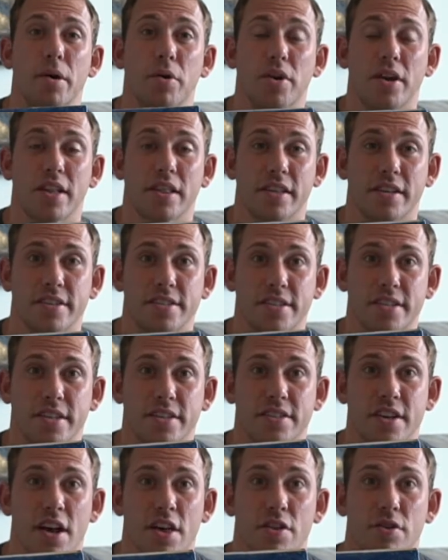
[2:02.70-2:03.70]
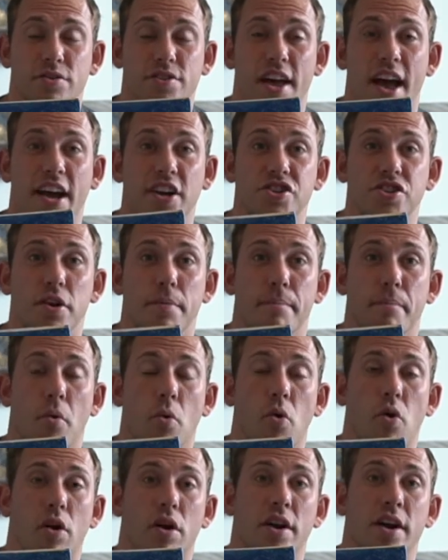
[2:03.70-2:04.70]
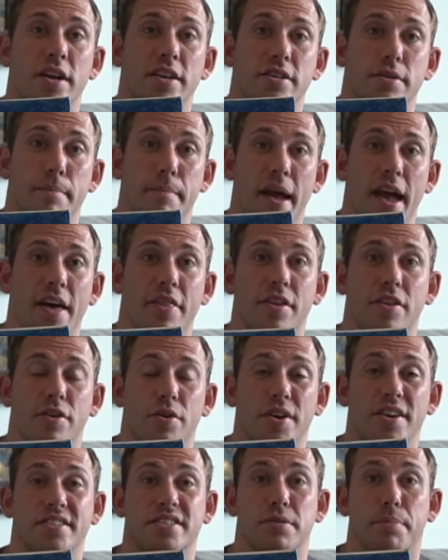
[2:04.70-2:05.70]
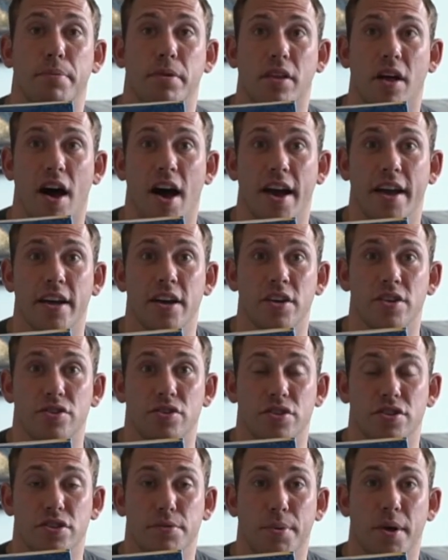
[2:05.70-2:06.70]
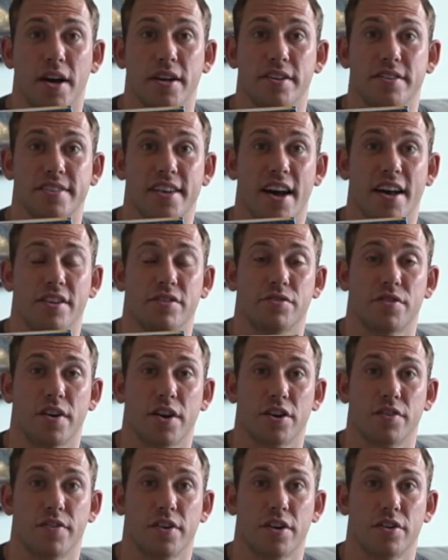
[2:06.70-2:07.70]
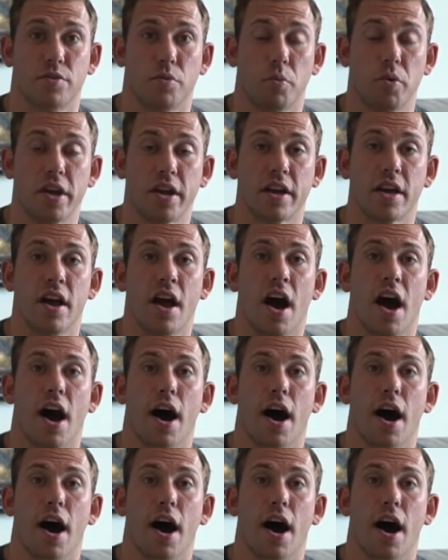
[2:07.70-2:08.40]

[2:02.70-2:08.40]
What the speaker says: million listings. There's actually more demand than there is supply. So the supply side is very weak.